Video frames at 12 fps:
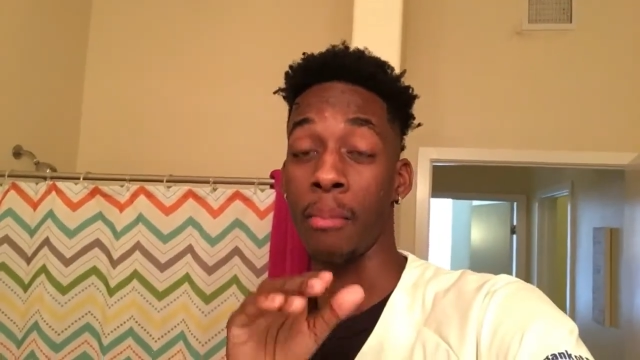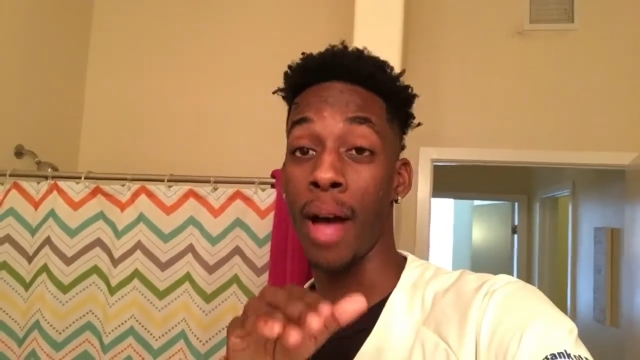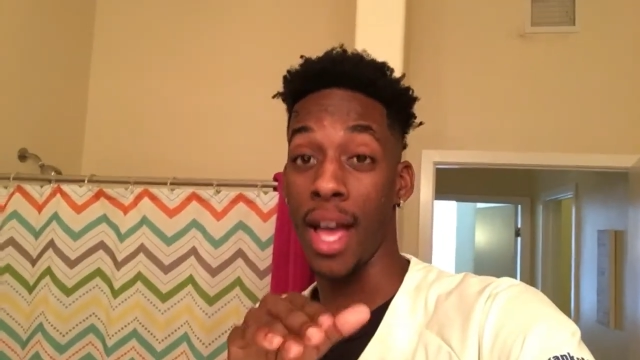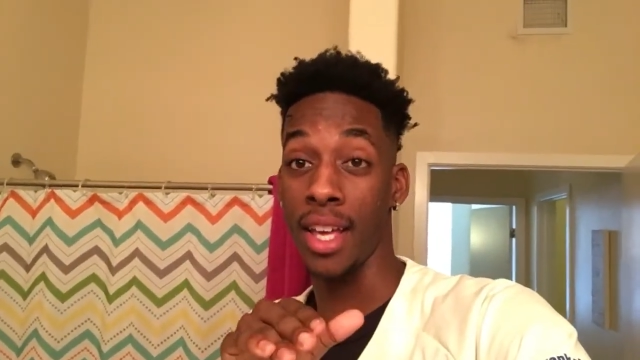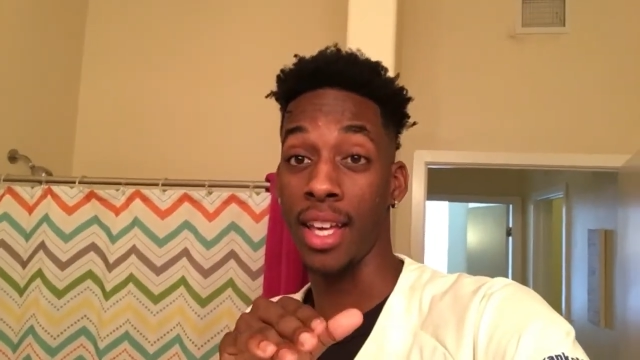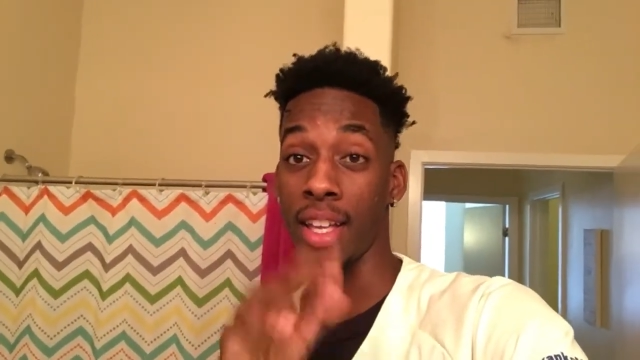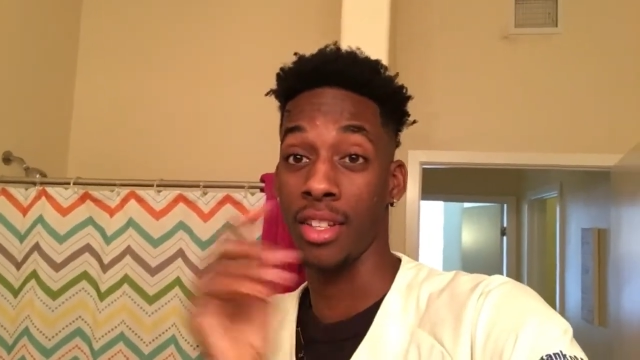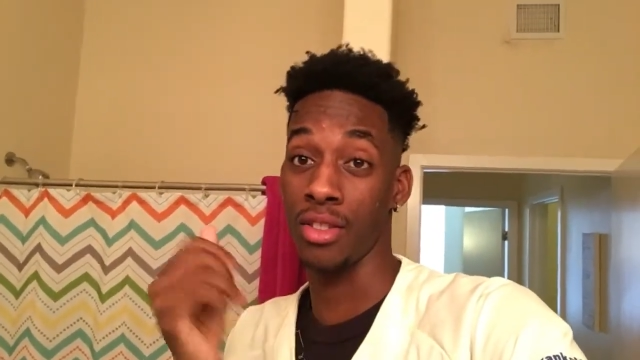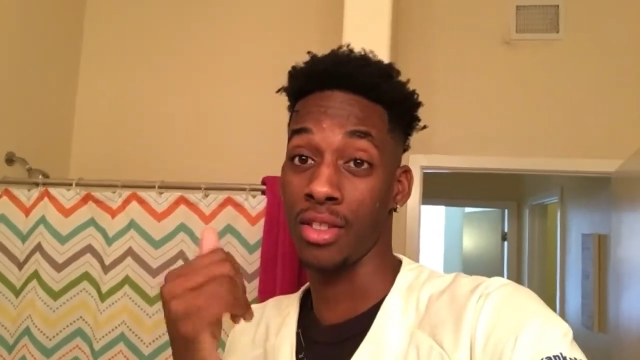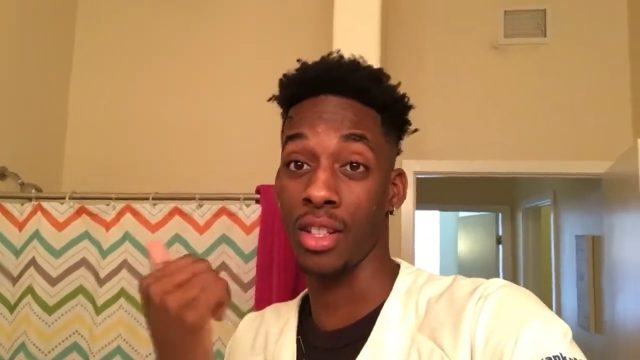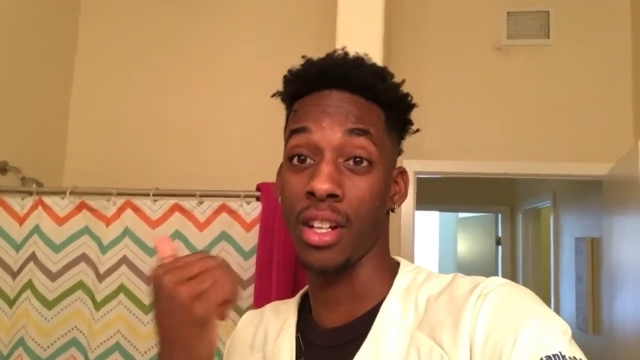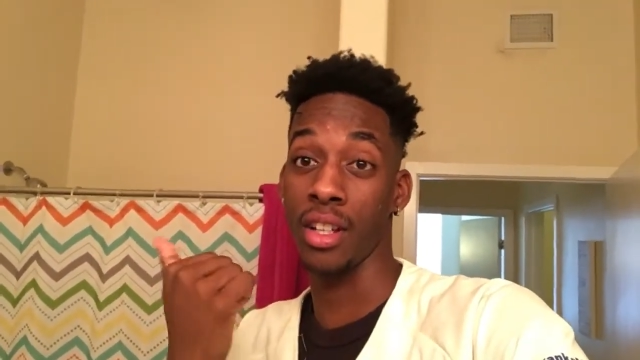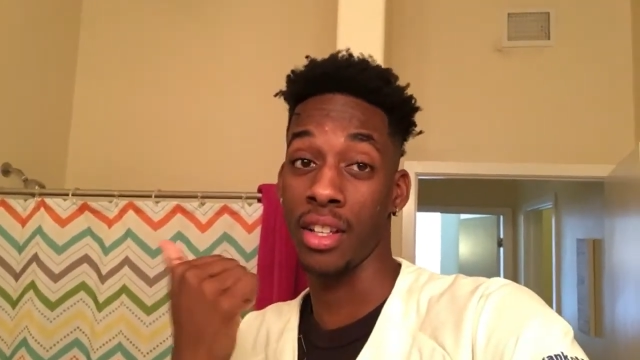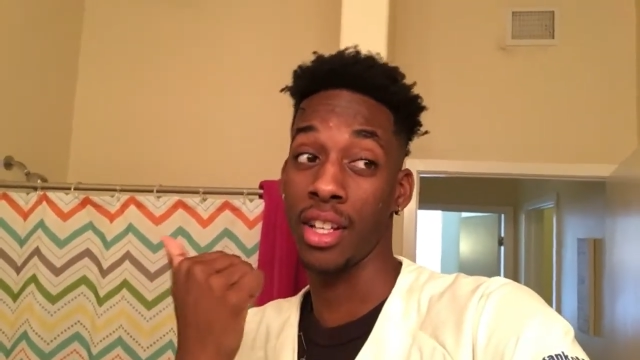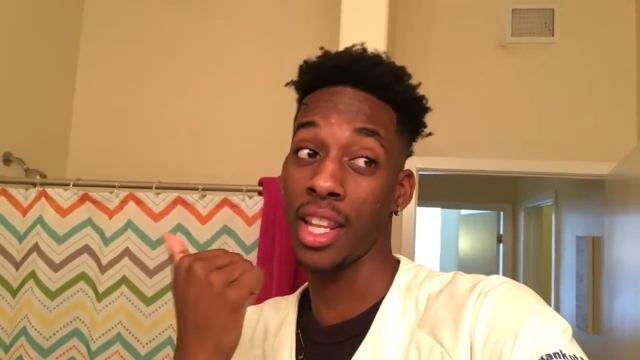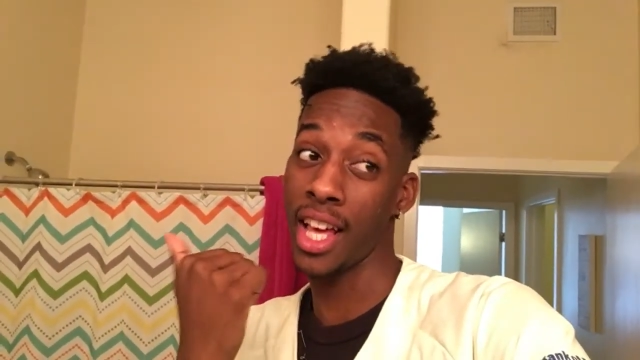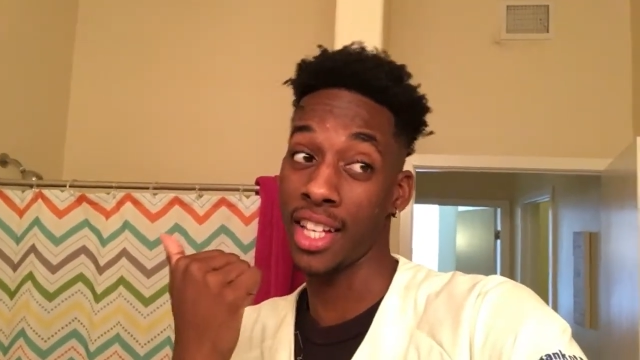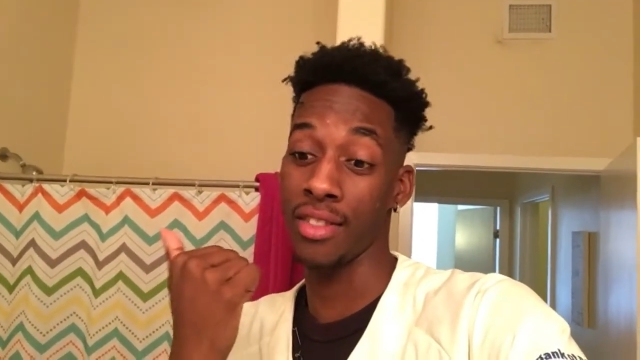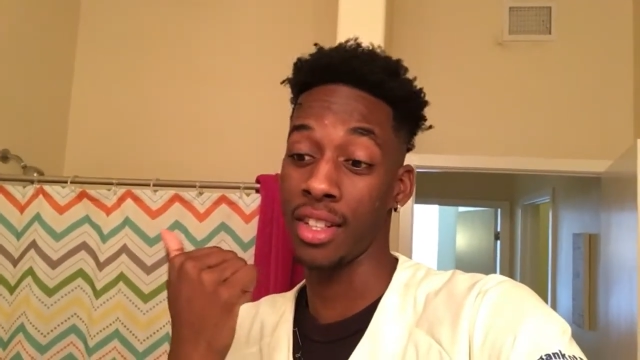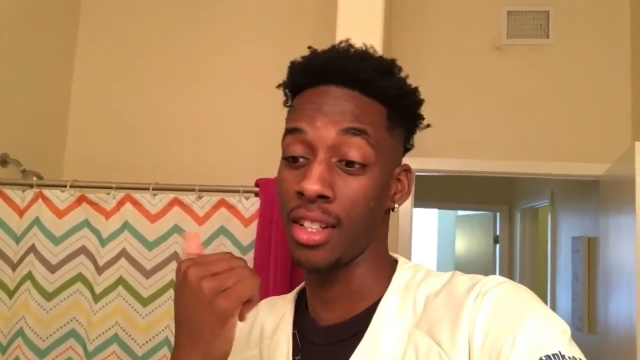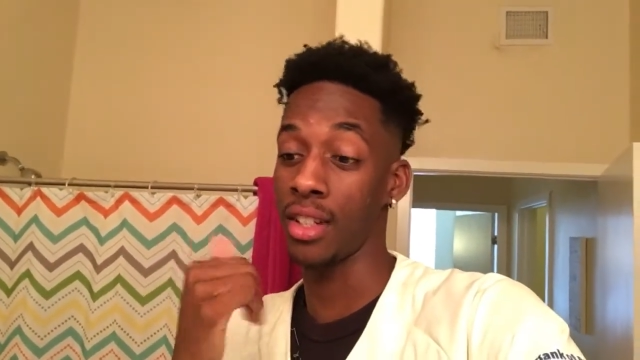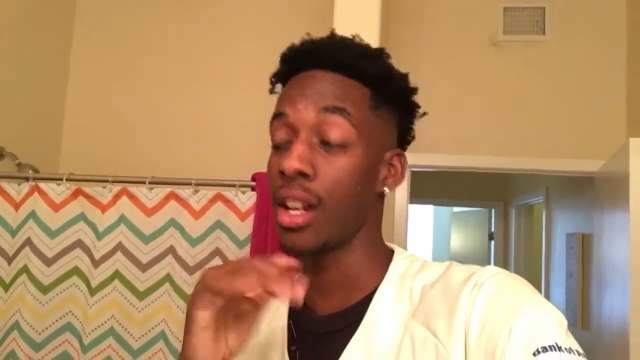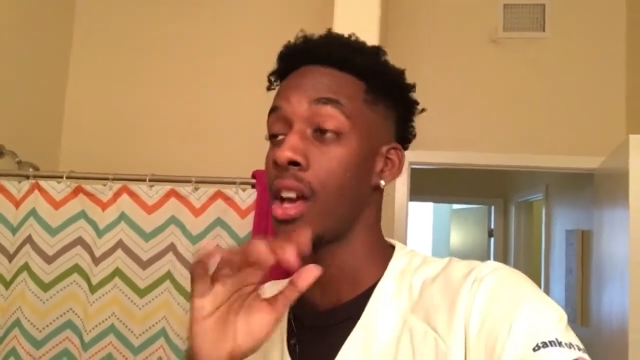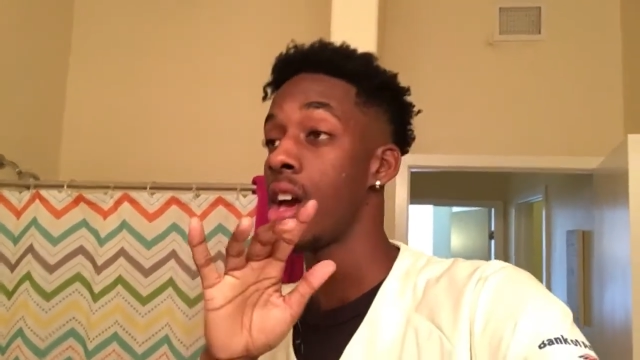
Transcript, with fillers: Mike, as you seen earlier in the last video.